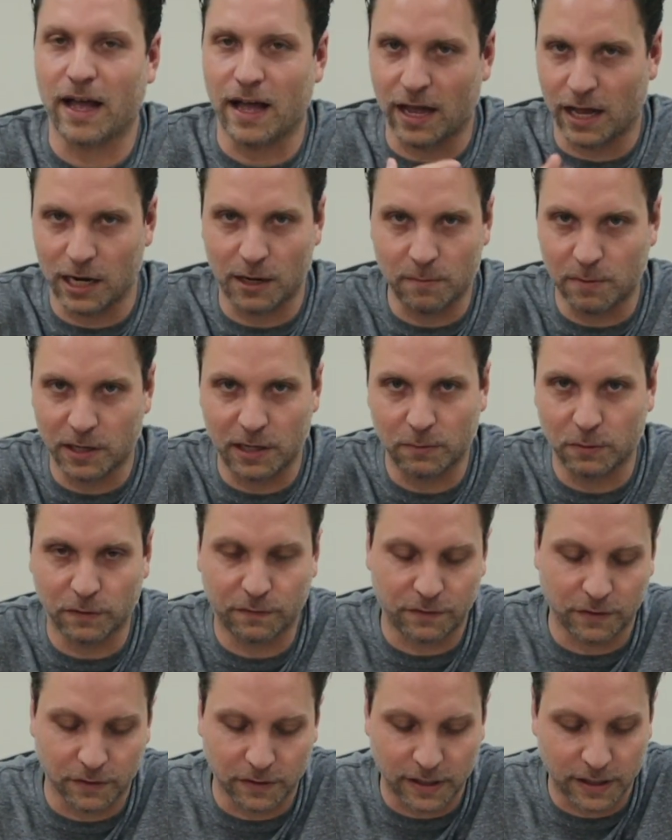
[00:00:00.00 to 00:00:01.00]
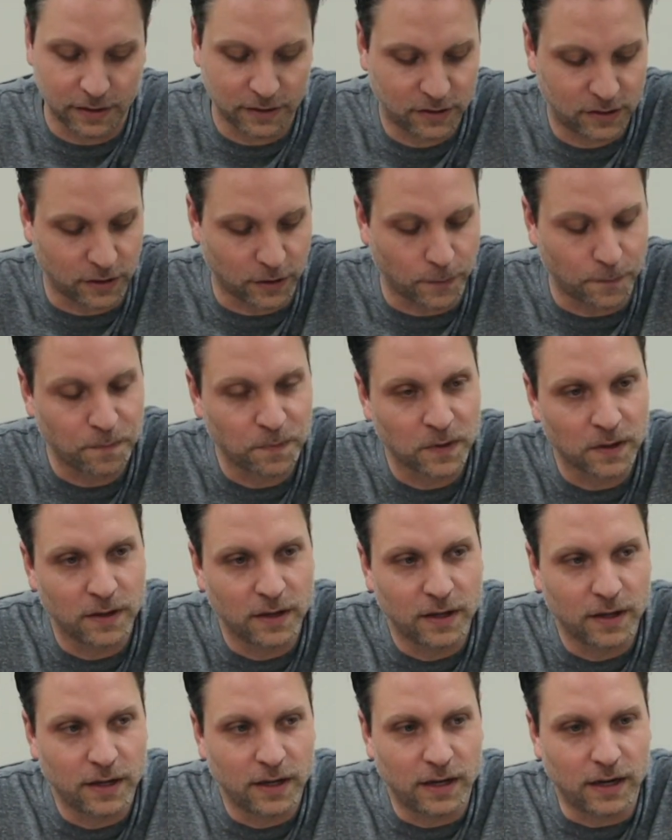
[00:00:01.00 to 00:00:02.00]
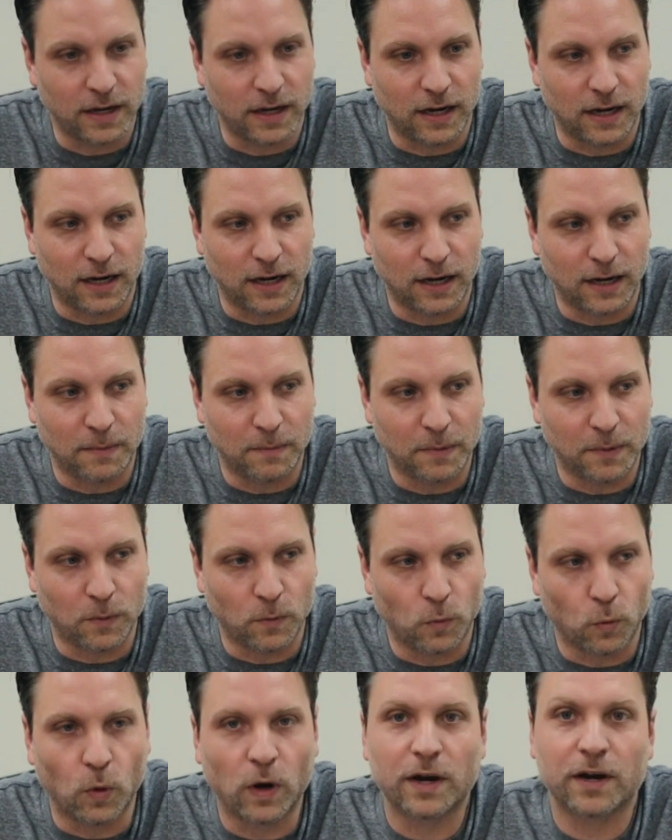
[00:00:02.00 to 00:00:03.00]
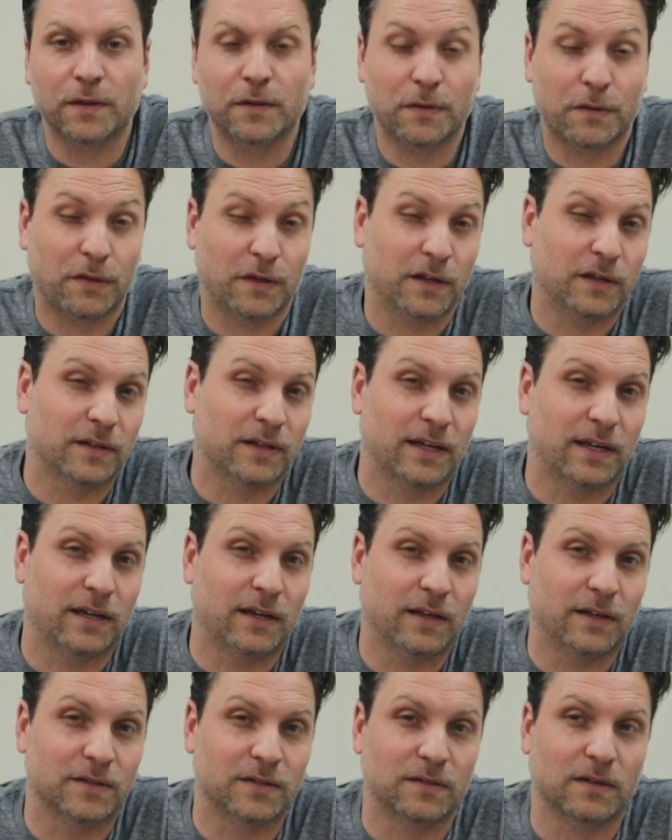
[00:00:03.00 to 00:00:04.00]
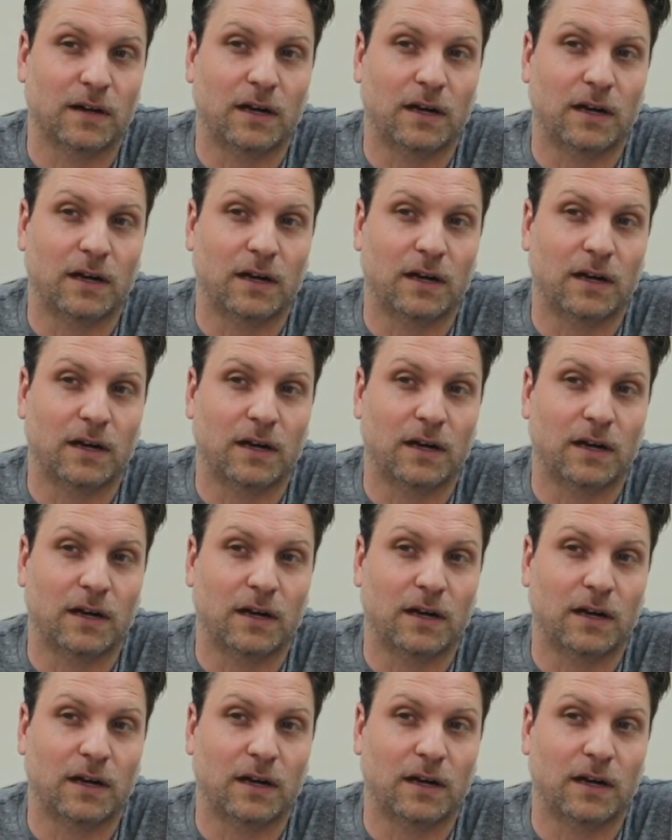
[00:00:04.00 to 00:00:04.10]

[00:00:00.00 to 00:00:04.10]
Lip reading: Anybody will feel that. So One other thing that is